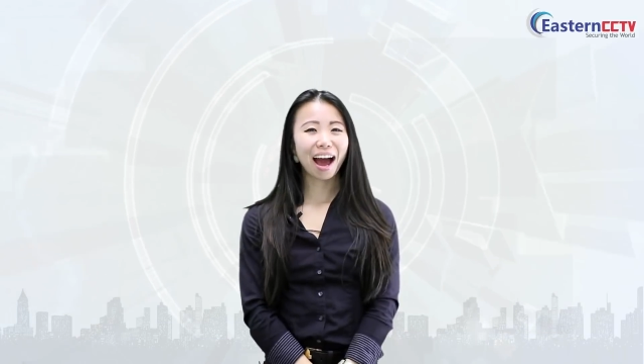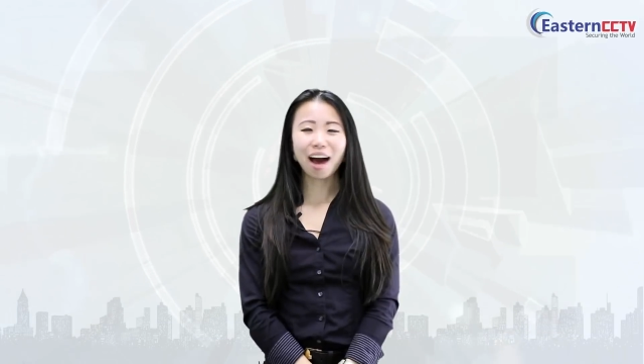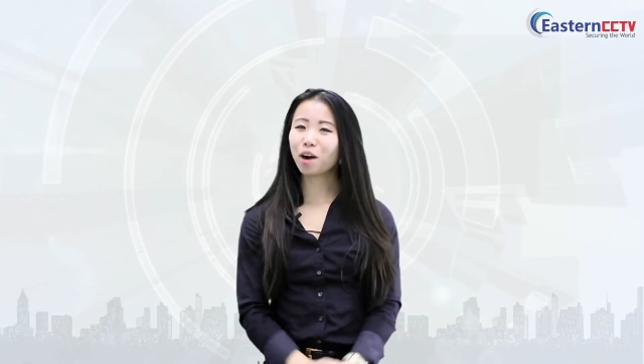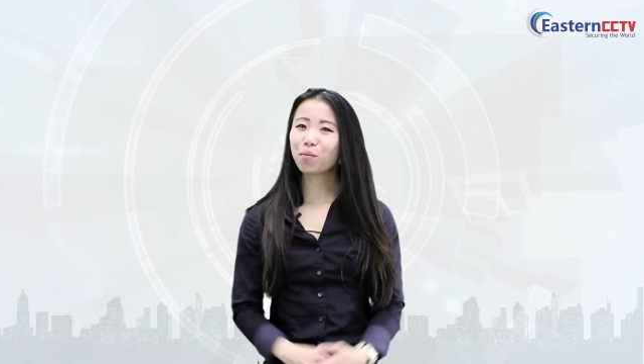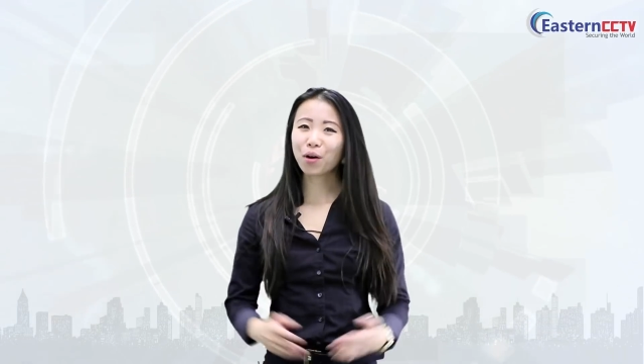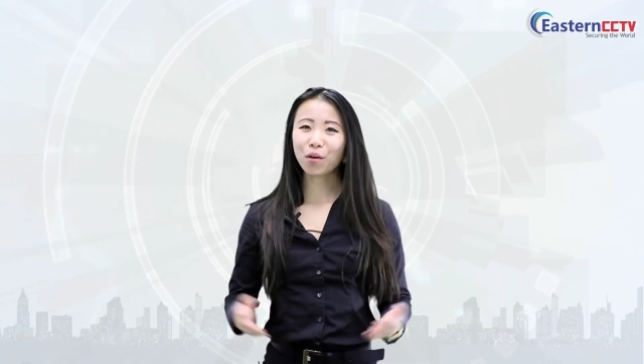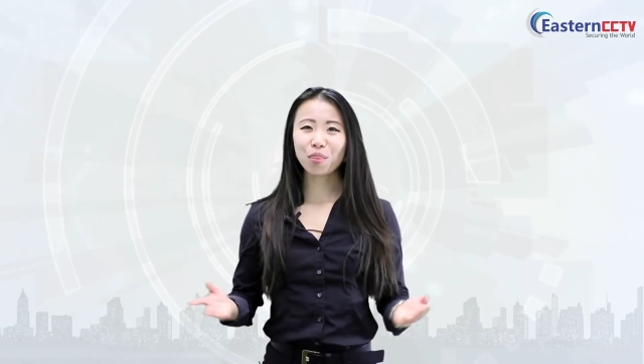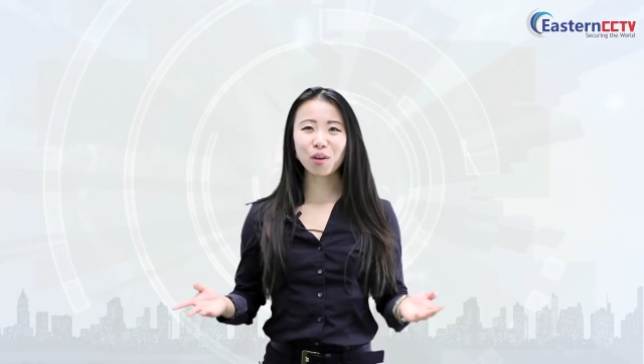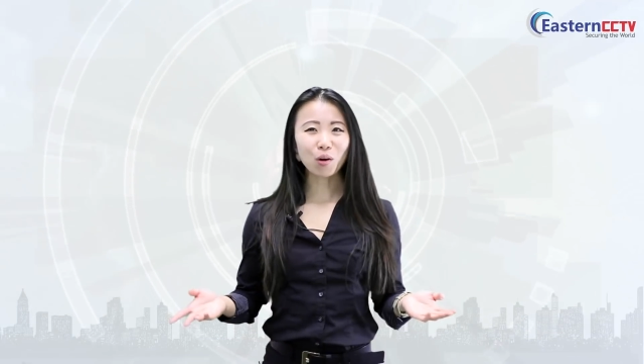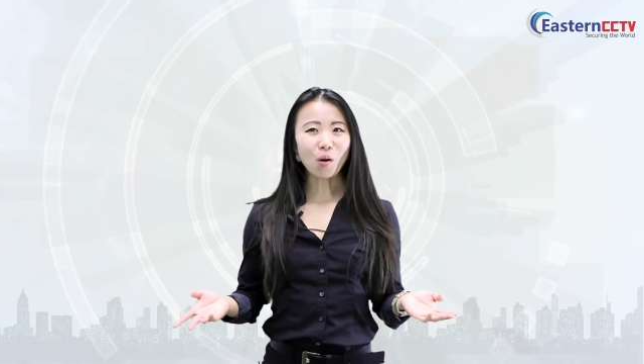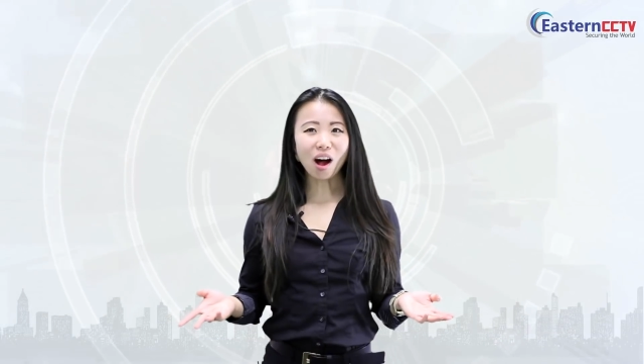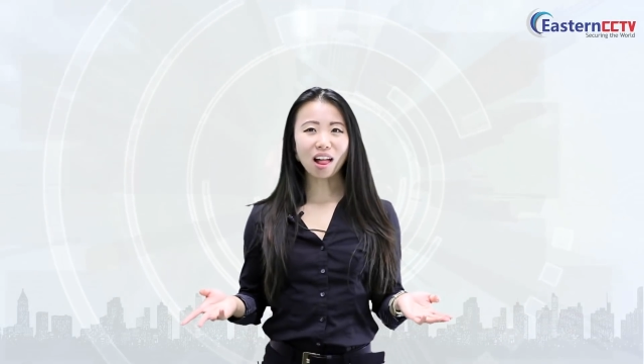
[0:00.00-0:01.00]
how about the
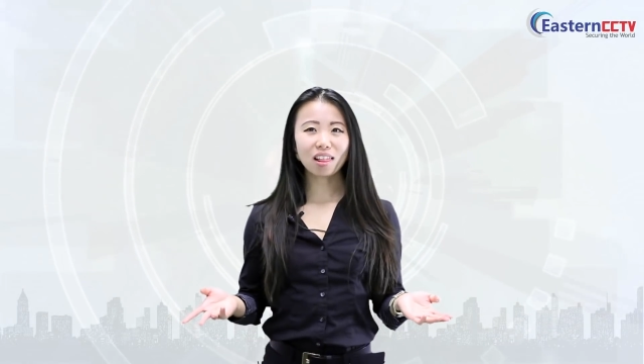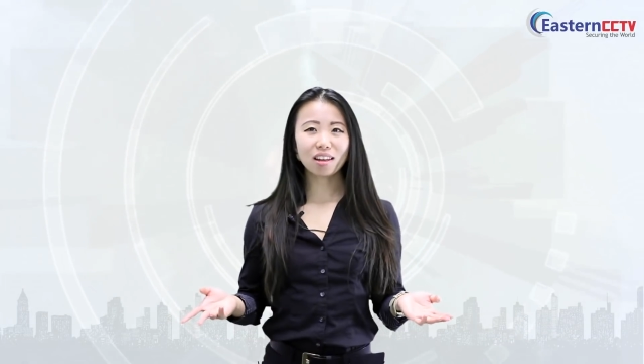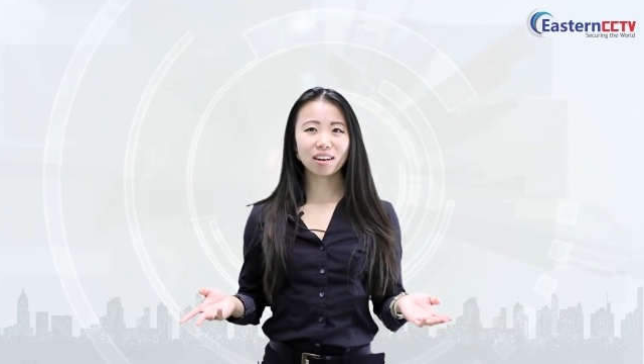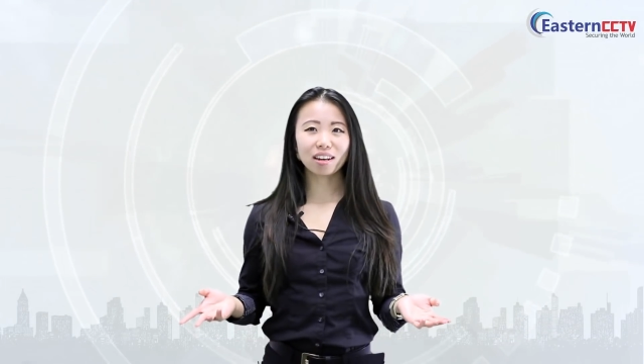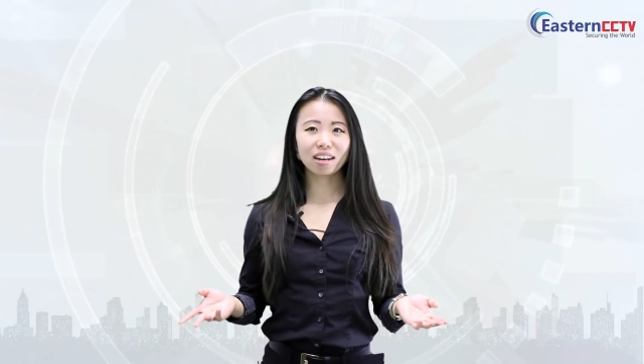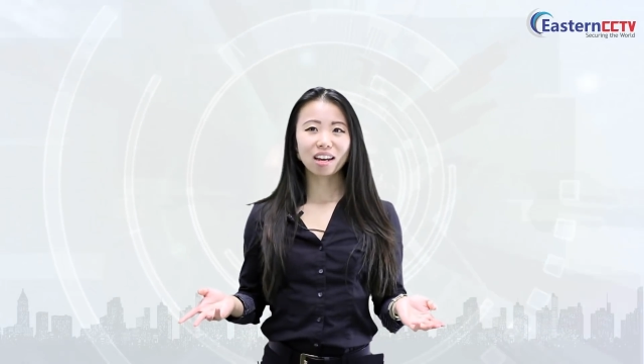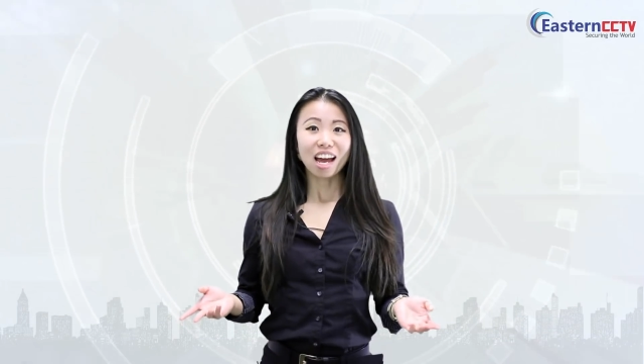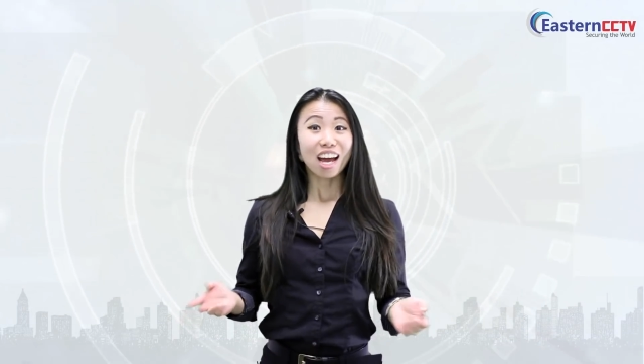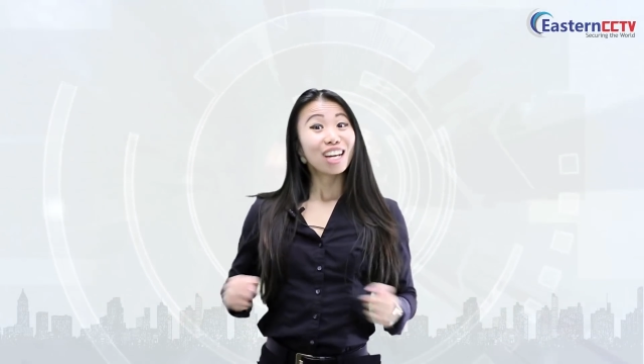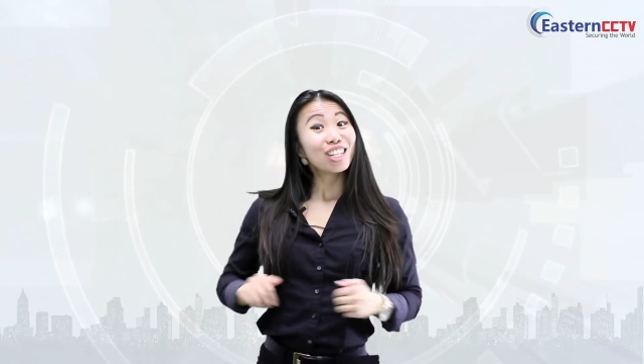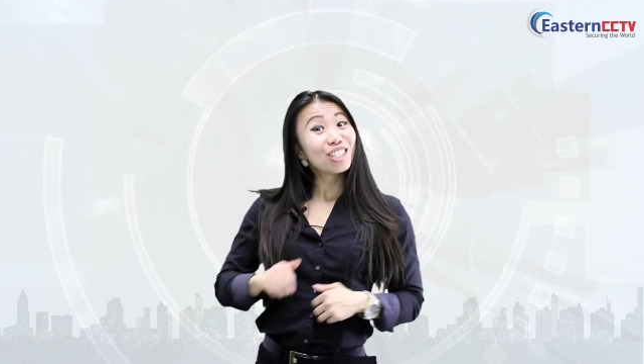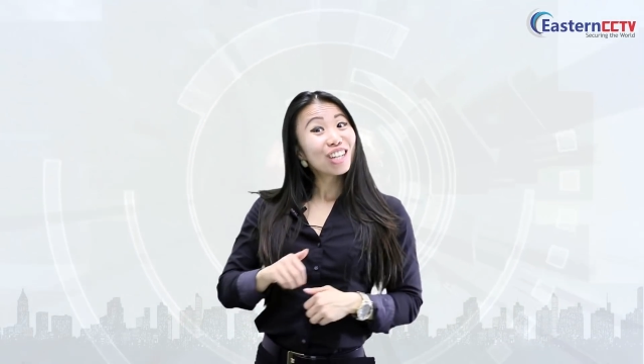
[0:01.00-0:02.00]
quality?
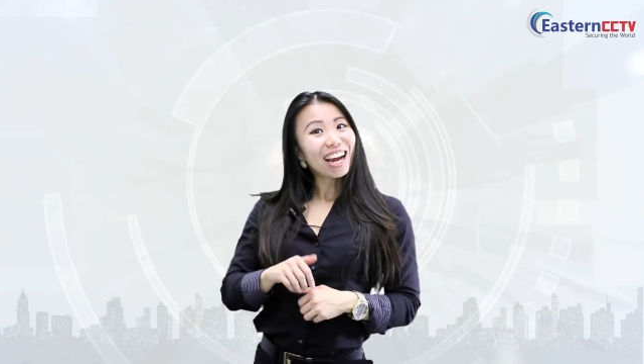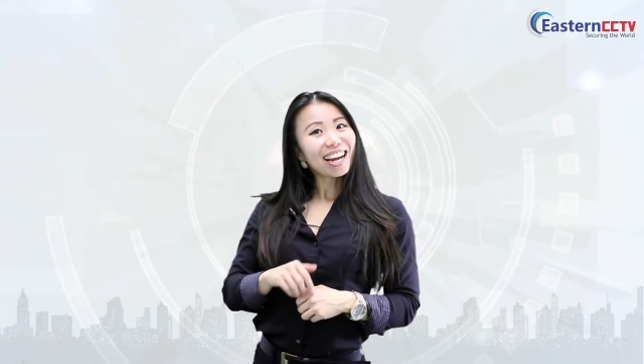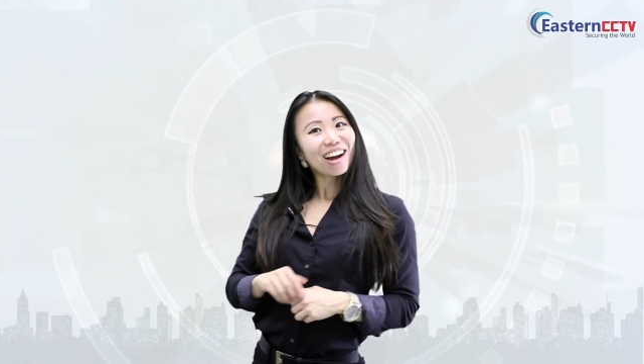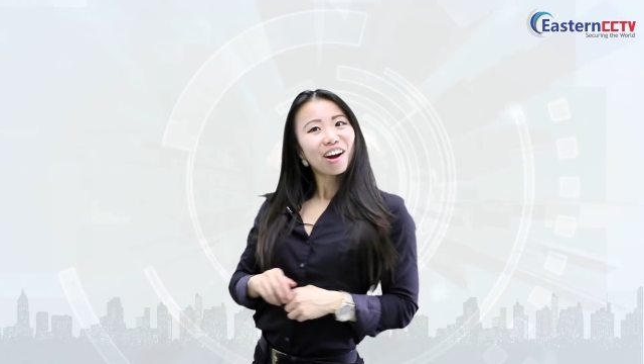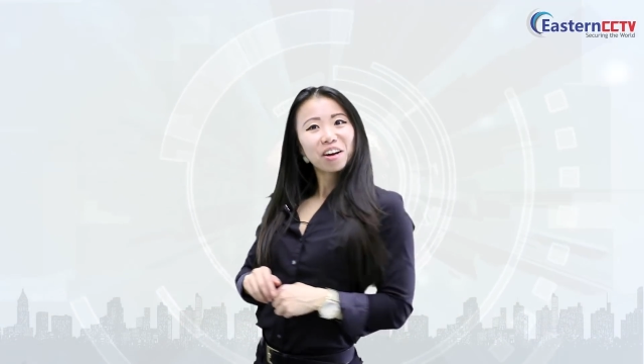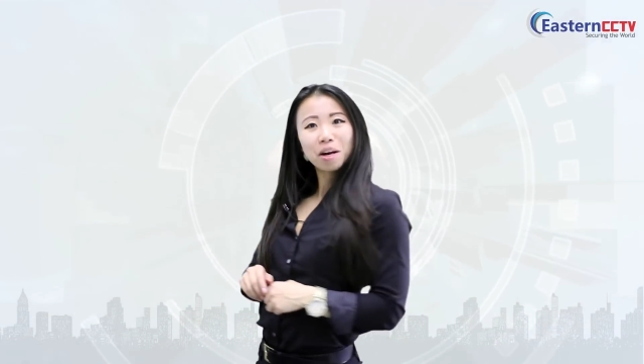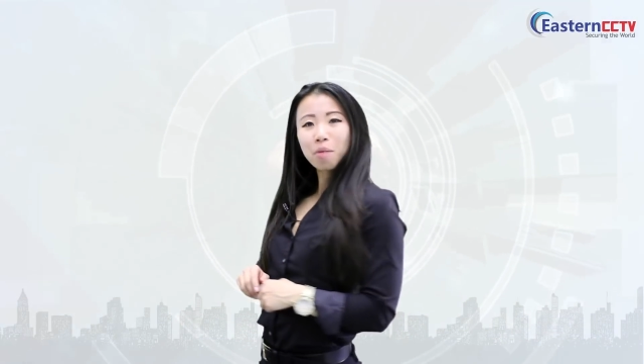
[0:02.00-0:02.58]
Check out our